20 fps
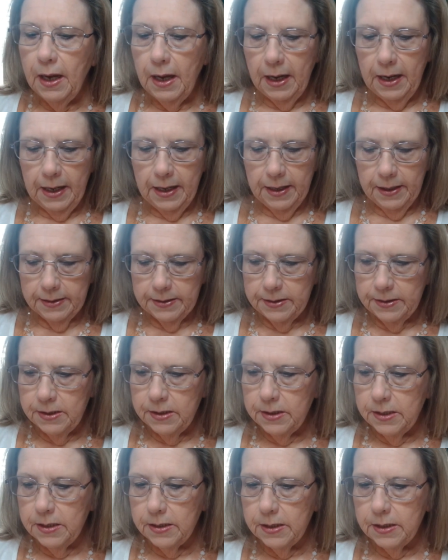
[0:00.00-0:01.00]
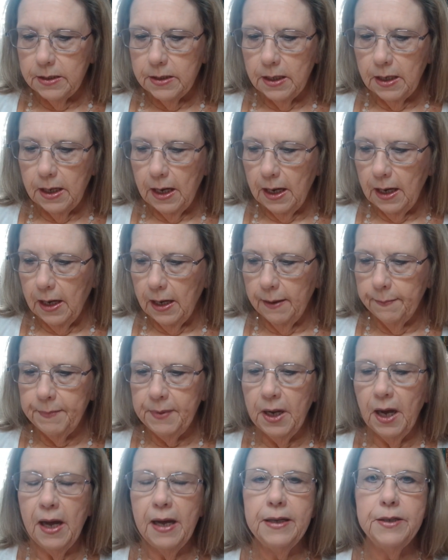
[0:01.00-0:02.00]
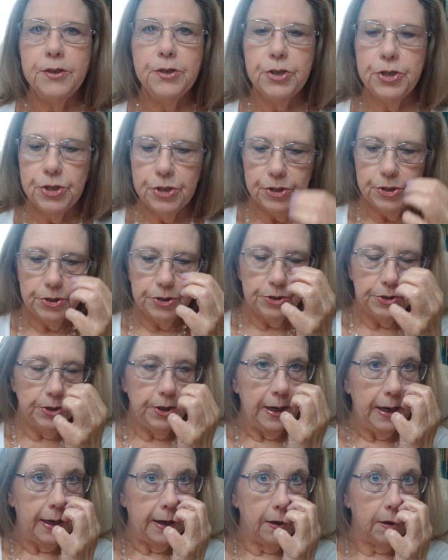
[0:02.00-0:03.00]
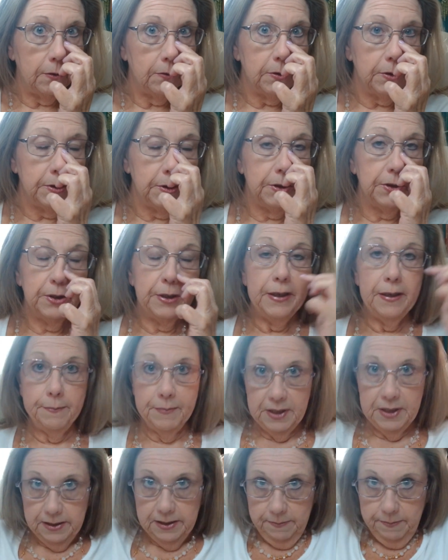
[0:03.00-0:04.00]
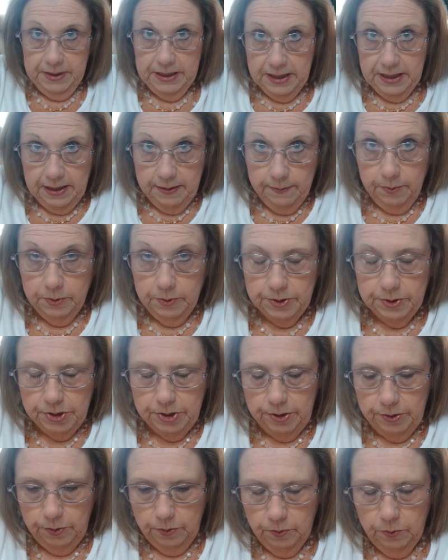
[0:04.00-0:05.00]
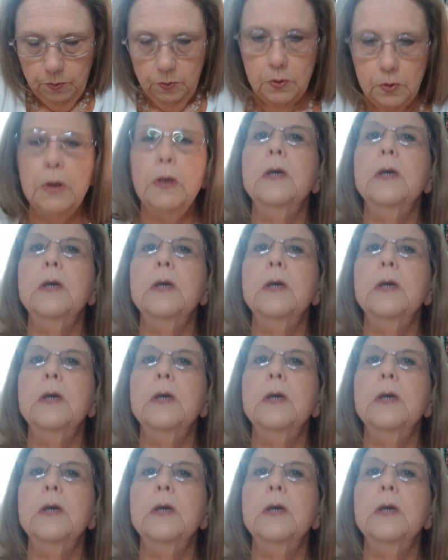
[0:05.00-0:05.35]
and I'm not sure how good I'm going to be able to